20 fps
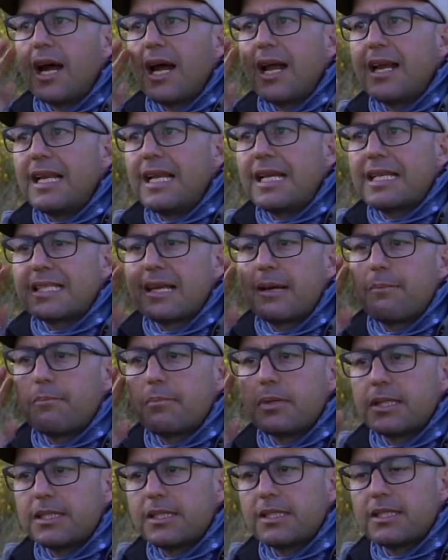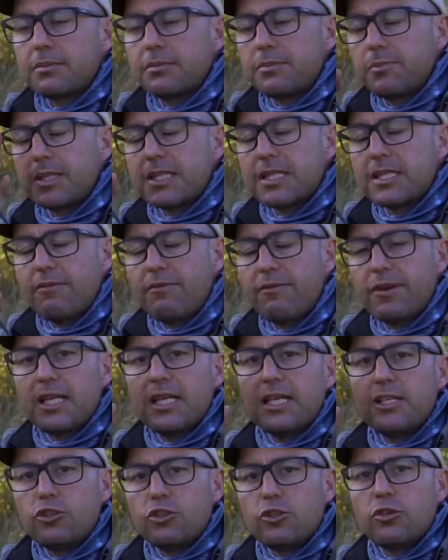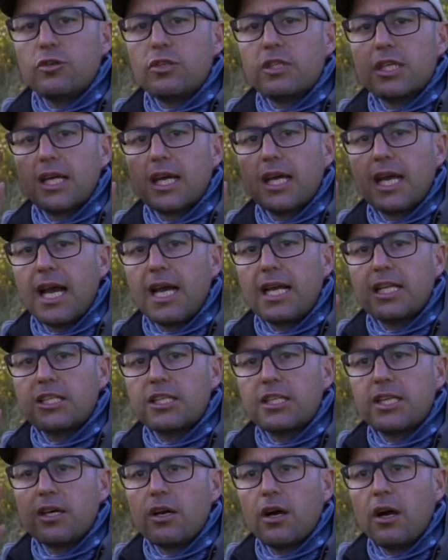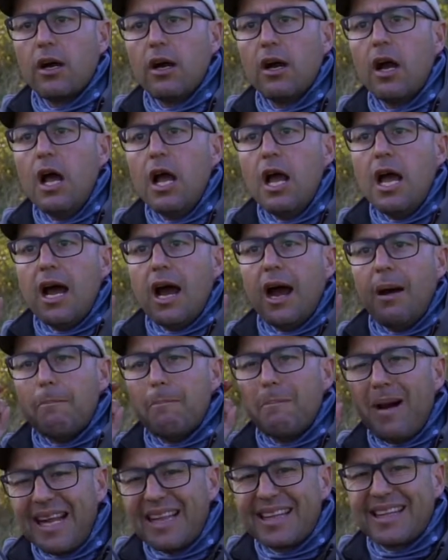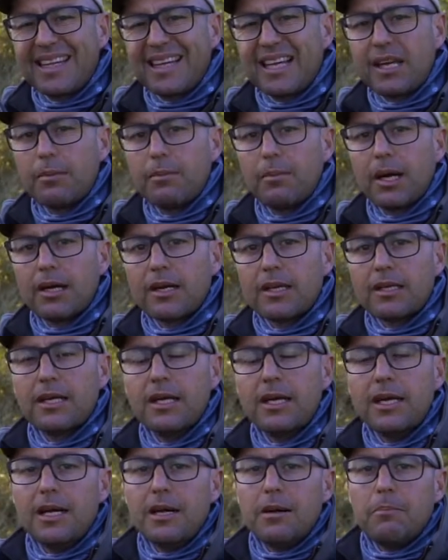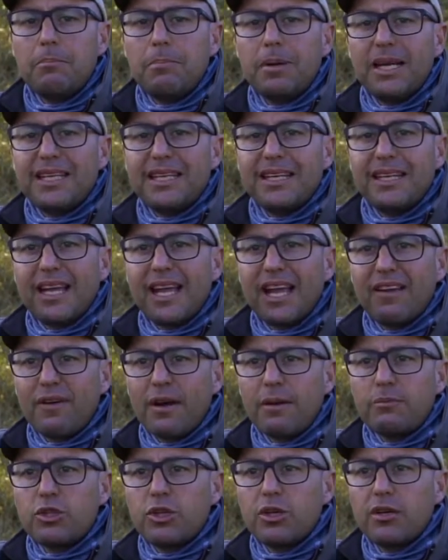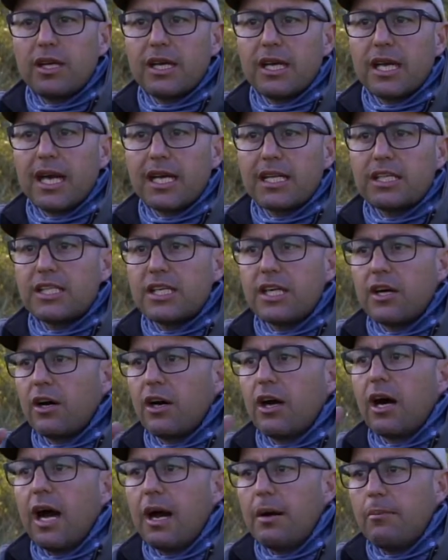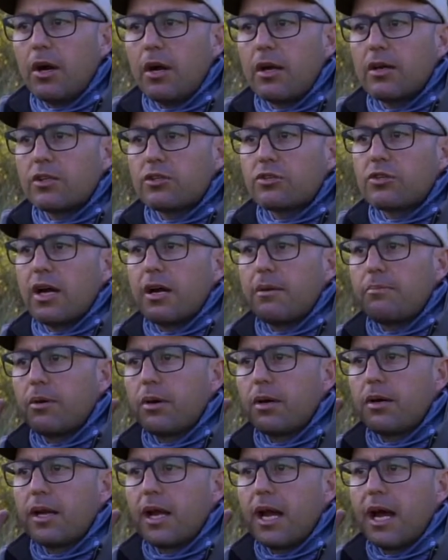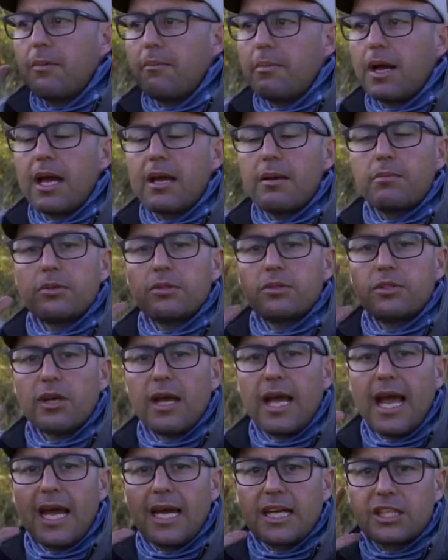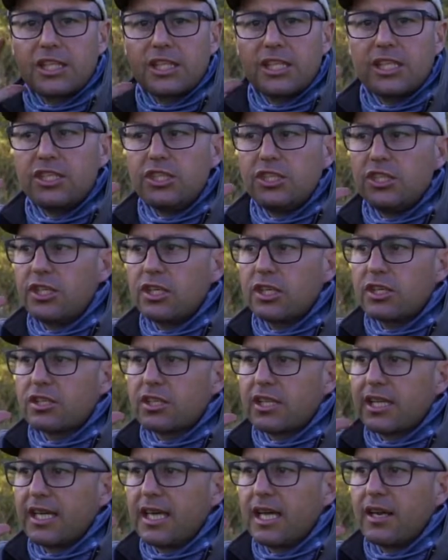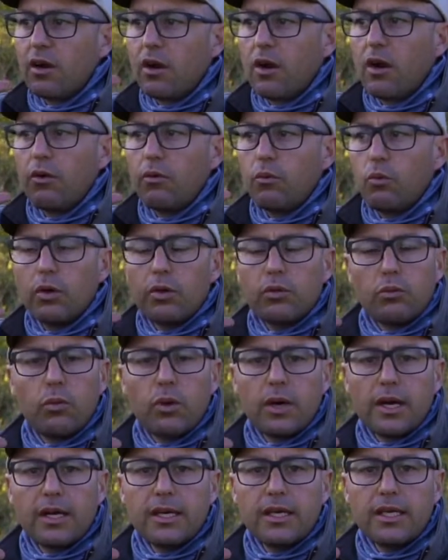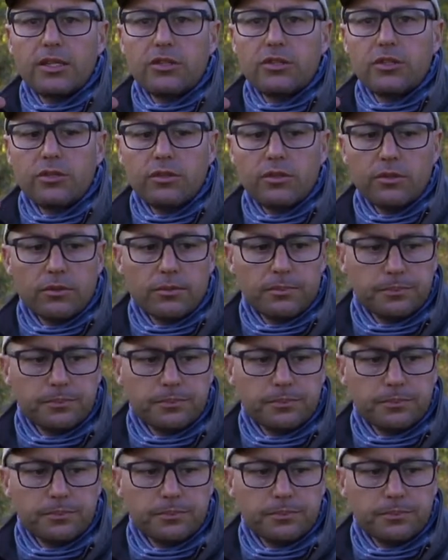Unless I'm specifically shooting an HDR, I might think about it, but if I'm shooting an HDR, I'm on a tripod, I'm able to actually just get on with what I need to do.